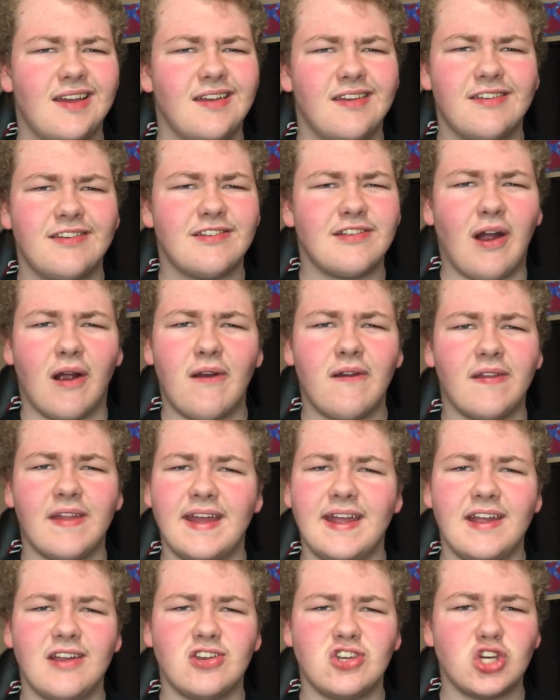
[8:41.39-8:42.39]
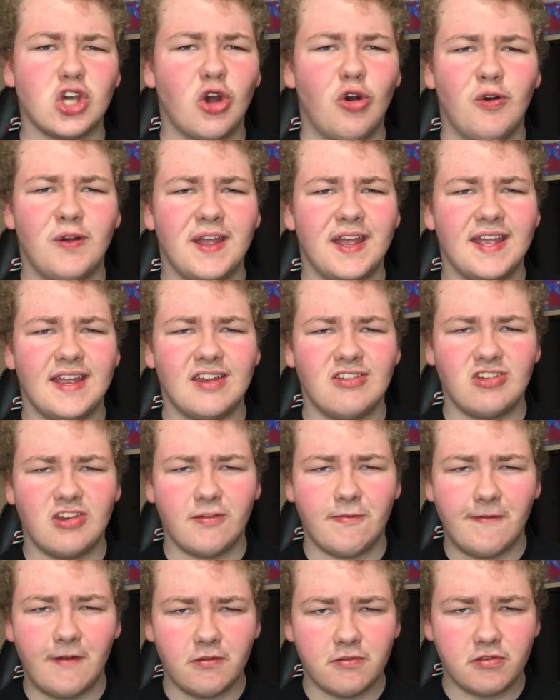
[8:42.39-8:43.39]
snarling and choking. It
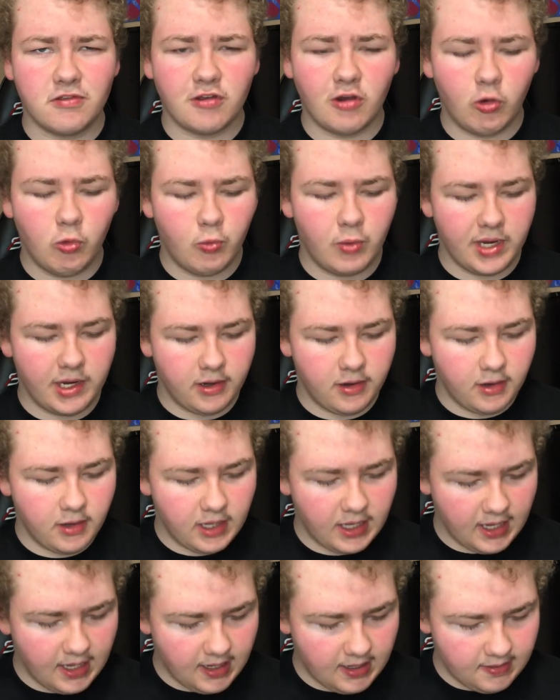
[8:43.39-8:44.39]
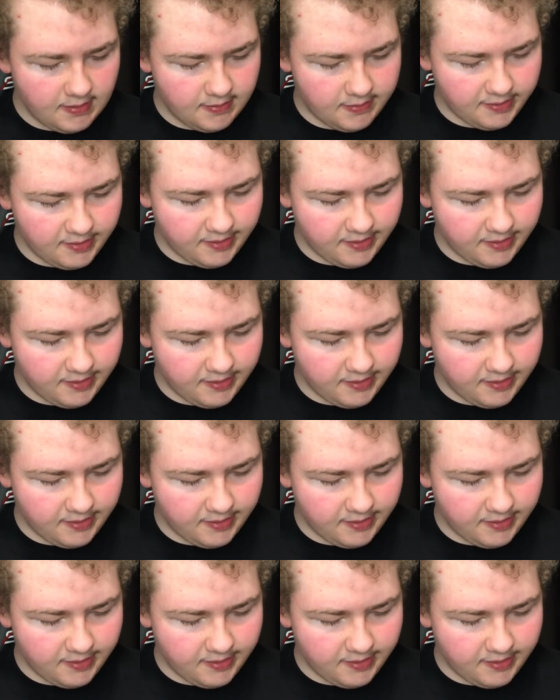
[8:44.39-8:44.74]
just felt so weird, and,